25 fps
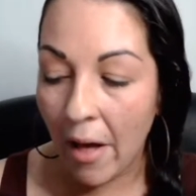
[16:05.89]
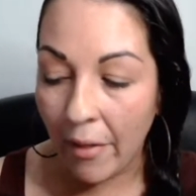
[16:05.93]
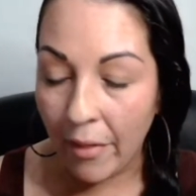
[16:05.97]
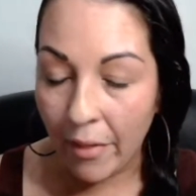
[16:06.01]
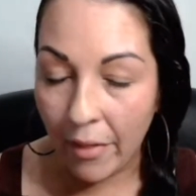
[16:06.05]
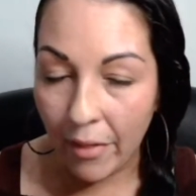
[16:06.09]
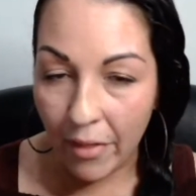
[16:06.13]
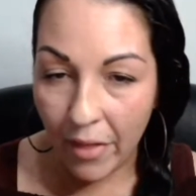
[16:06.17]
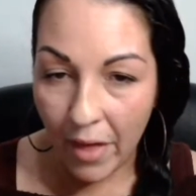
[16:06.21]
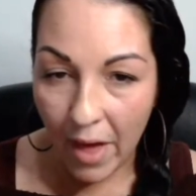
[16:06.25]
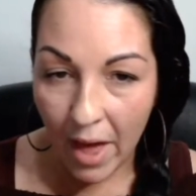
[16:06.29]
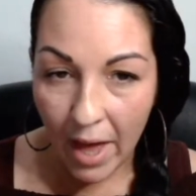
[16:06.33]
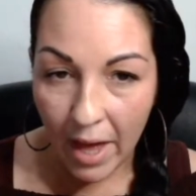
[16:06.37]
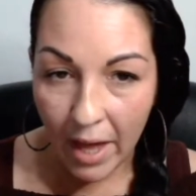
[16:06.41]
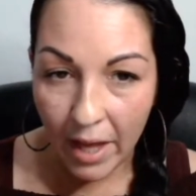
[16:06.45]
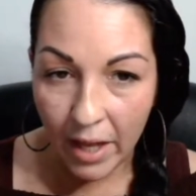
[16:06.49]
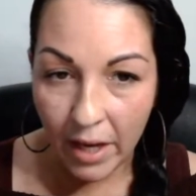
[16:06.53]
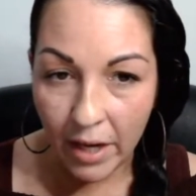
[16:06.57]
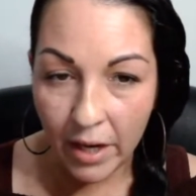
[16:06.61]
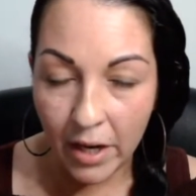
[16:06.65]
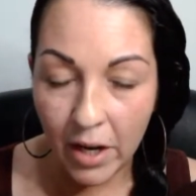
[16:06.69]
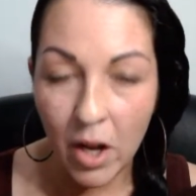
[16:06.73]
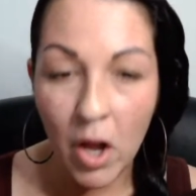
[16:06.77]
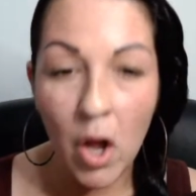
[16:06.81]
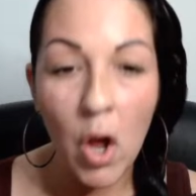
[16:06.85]

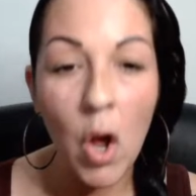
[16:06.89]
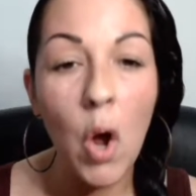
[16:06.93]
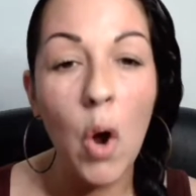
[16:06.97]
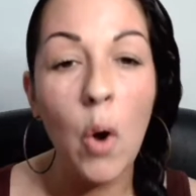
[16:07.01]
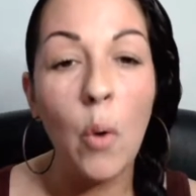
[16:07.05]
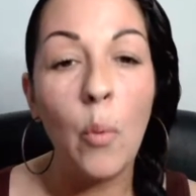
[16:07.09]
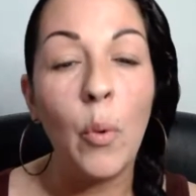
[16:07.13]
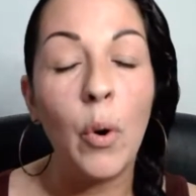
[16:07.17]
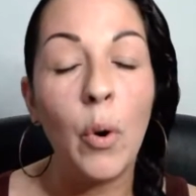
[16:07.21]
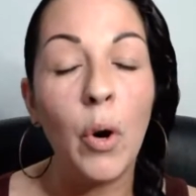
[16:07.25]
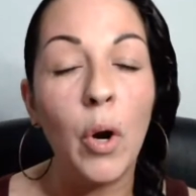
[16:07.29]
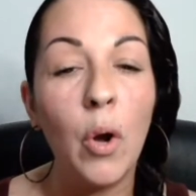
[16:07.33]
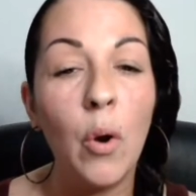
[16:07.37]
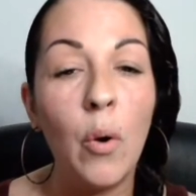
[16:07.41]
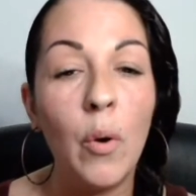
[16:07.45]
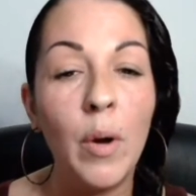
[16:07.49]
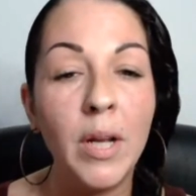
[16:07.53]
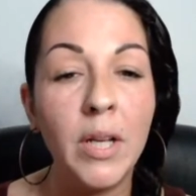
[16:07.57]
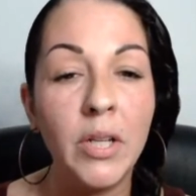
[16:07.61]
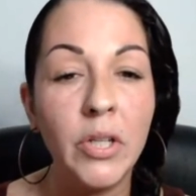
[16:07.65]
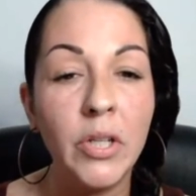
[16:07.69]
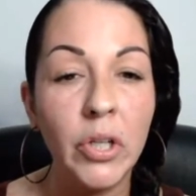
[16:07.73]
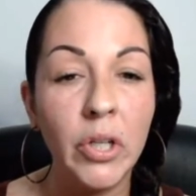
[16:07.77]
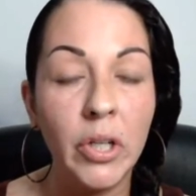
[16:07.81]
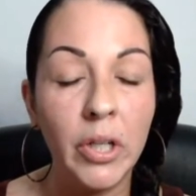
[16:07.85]
Then we're
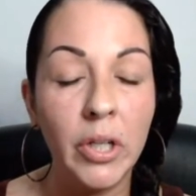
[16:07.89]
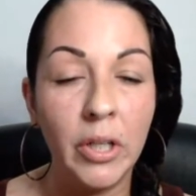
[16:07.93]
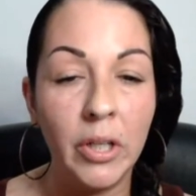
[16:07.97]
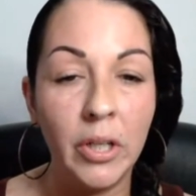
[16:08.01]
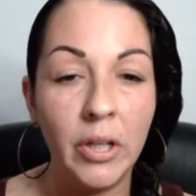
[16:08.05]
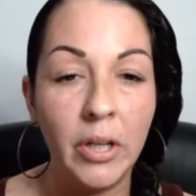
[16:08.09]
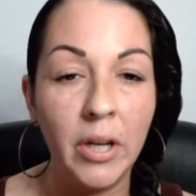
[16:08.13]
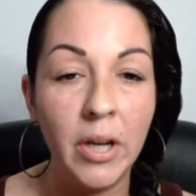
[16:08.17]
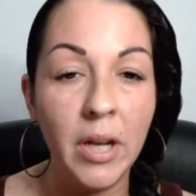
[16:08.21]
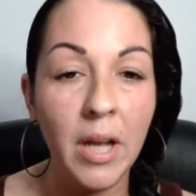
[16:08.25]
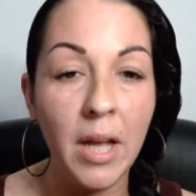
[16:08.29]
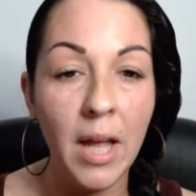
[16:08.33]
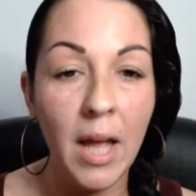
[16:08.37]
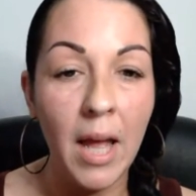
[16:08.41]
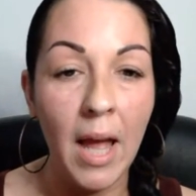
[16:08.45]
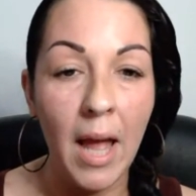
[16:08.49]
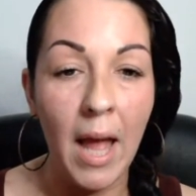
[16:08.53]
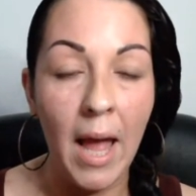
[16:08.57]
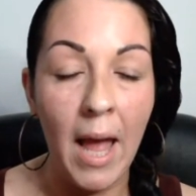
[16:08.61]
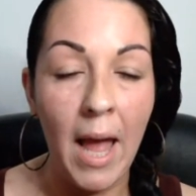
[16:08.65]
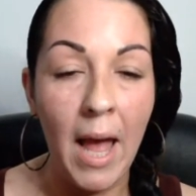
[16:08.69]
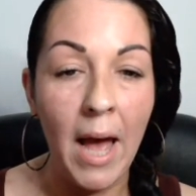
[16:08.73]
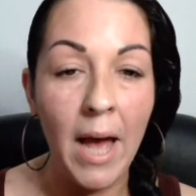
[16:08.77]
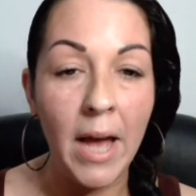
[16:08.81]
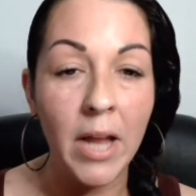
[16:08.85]
going to look
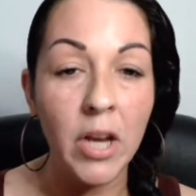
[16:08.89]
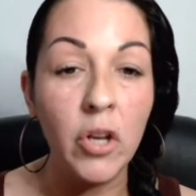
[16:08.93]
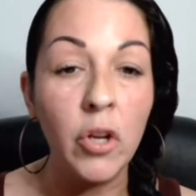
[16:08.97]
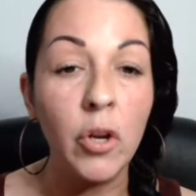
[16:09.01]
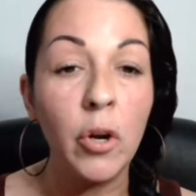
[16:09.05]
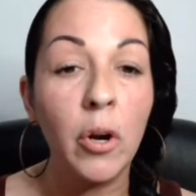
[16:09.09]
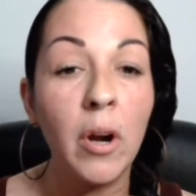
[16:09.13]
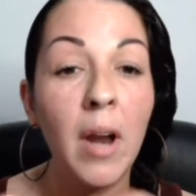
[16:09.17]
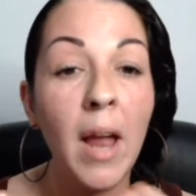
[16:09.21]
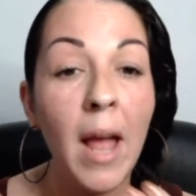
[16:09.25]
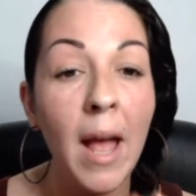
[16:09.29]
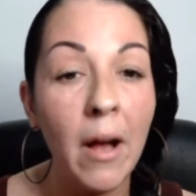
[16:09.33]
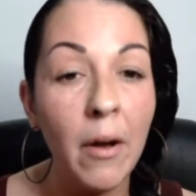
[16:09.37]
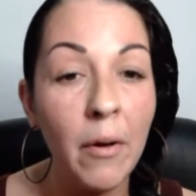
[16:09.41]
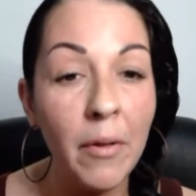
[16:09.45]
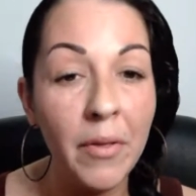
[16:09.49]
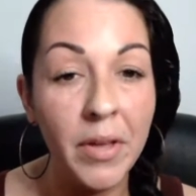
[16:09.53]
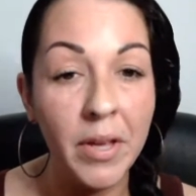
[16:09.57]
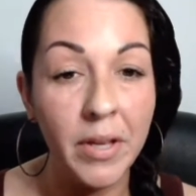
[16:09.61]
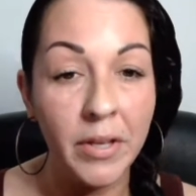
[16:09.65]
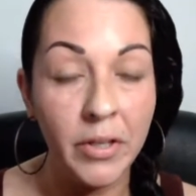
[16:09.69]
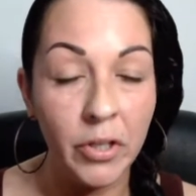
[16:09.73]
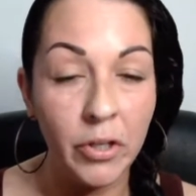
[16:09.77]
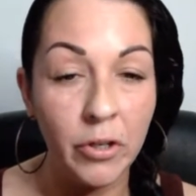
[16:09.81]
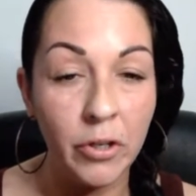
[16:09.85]
at your health
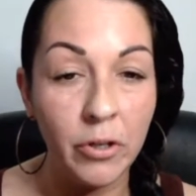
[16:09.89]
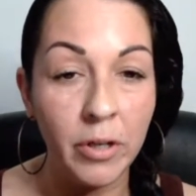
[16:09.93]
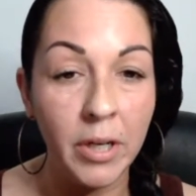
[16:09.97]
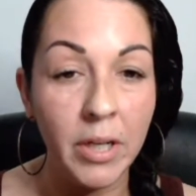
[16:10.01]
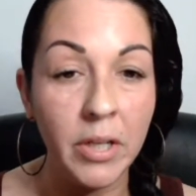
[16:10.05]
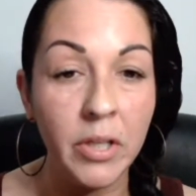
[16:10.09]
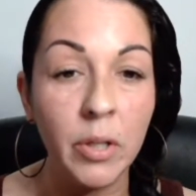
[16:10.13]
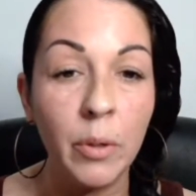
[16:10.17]
history.